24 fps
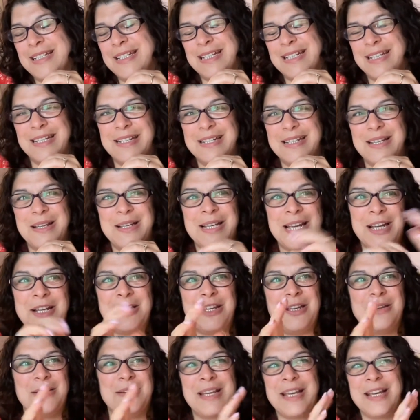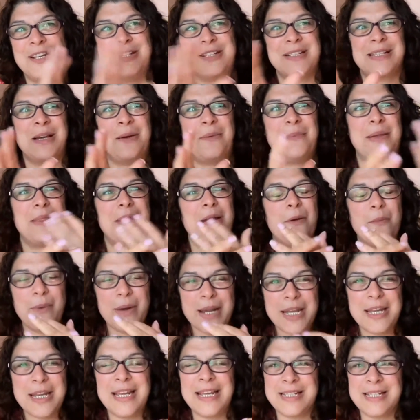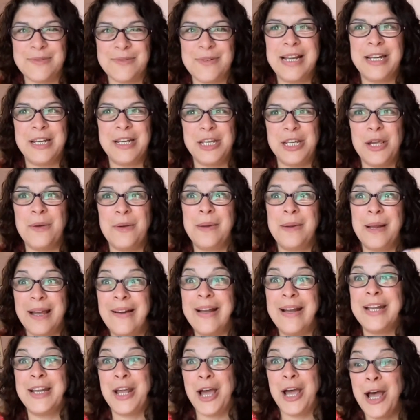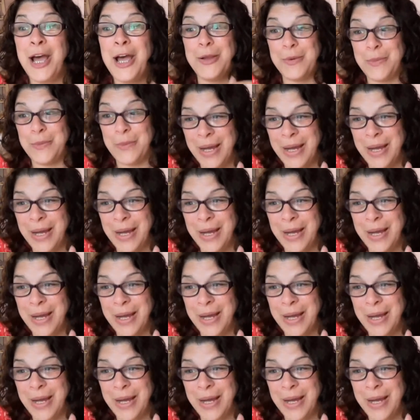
And can you just come in? I mean, it's really new. I'm like, I know.